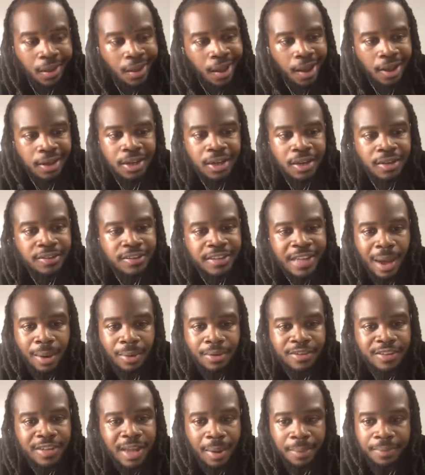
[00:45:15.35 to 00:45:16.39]
I love
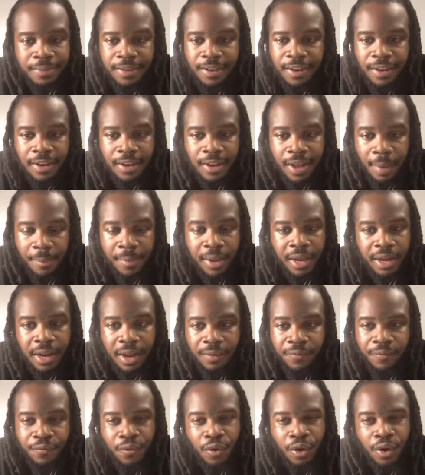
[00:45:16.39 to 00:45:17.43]
soursop tea. I mean,
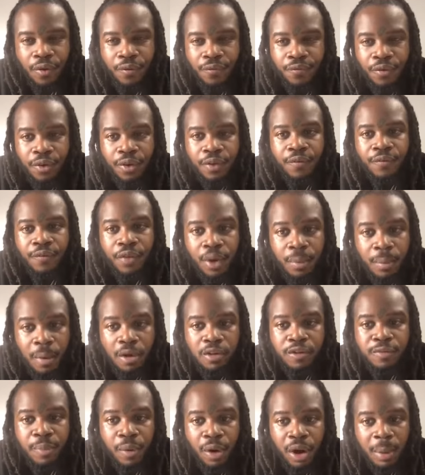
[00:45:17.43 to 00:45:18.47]
for the
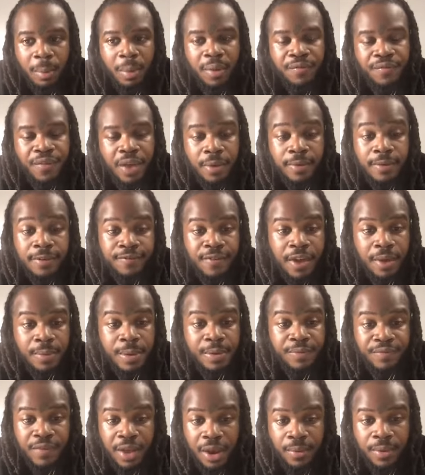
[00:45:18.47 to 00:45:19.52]
most part, I'm a very,
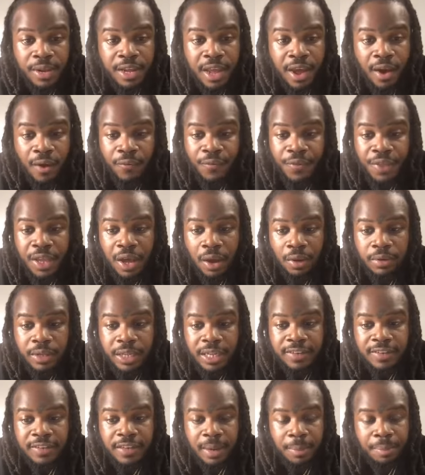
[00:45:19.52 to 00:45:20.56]
very, very healthy,
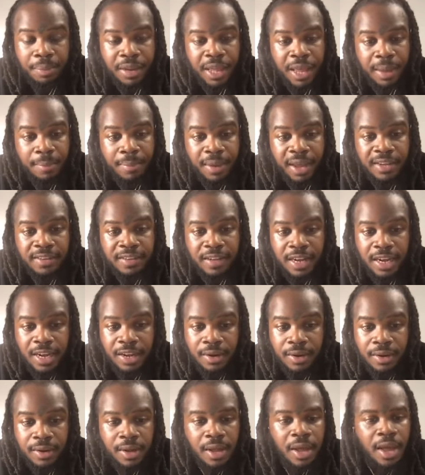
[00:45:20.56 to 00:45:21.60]
holistic, plant-based
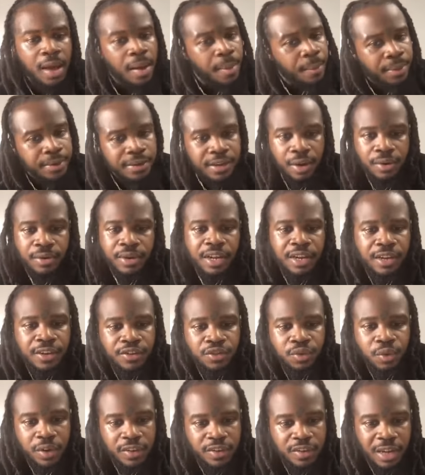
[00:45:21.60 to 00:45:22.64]
eater. But don't get it
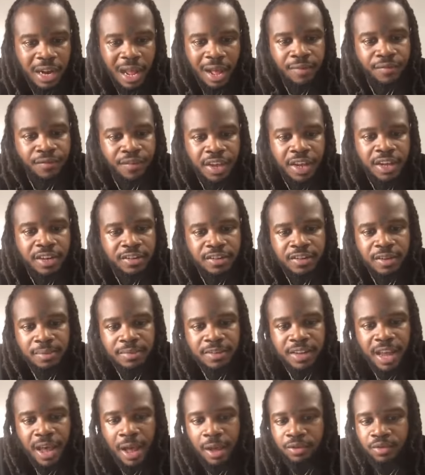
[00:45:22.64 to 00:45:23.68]
twisted. I veg
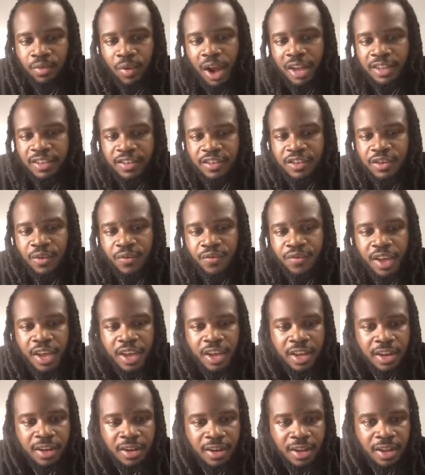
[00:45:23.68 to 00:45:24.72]
sometimes. Why just do
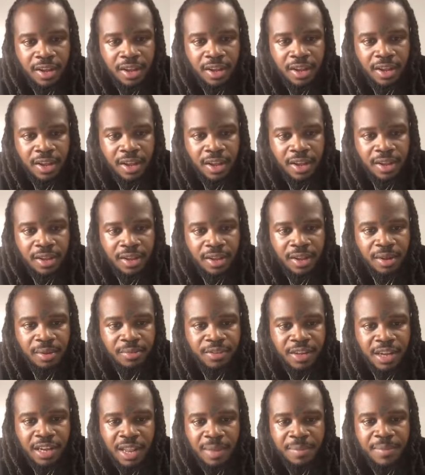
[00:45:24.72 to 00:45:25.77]
vegan? You know what I'm
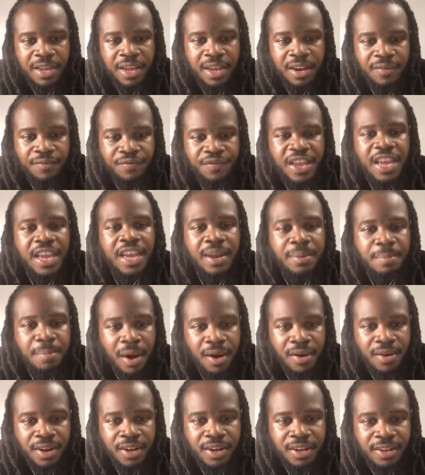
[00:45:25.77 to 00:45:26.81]
saying? Let me get a vegan
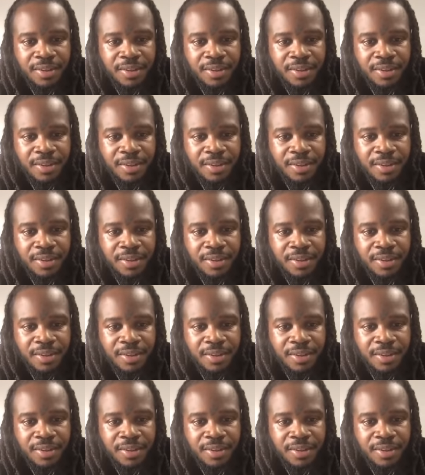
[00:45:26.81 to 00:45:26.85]
burger.